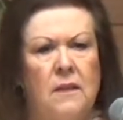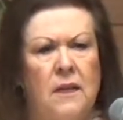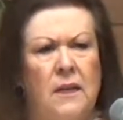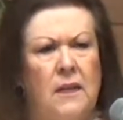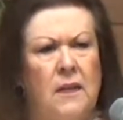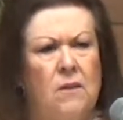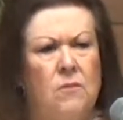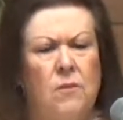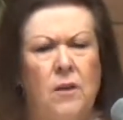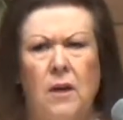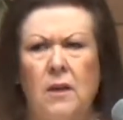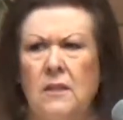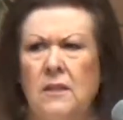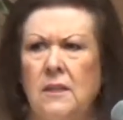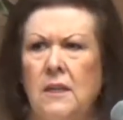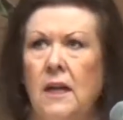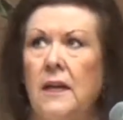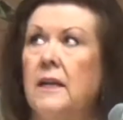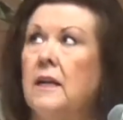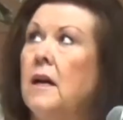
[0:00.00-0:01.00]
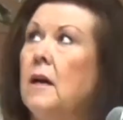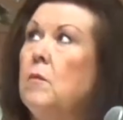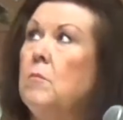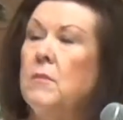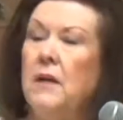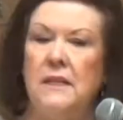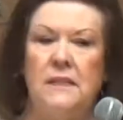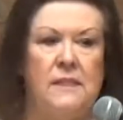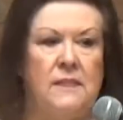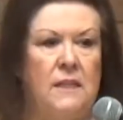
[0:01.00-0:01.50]
And he thought, did I cut
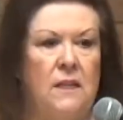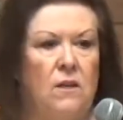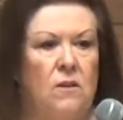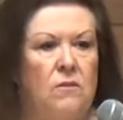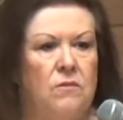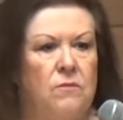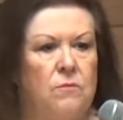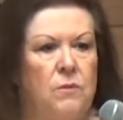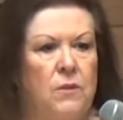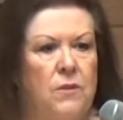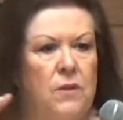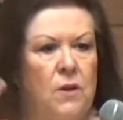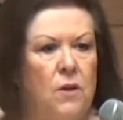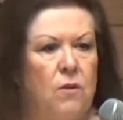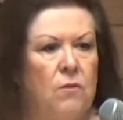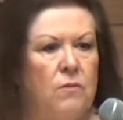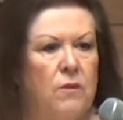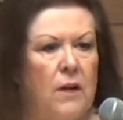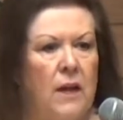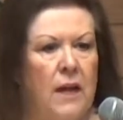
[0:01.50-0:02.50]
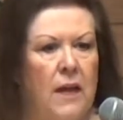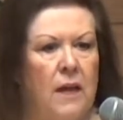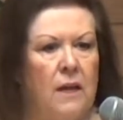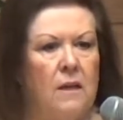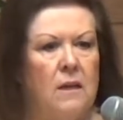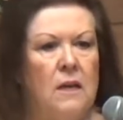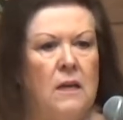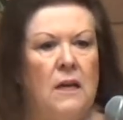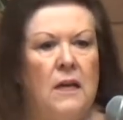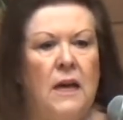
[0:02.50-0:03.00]
myself with the
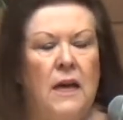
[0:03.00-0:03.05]
overhang?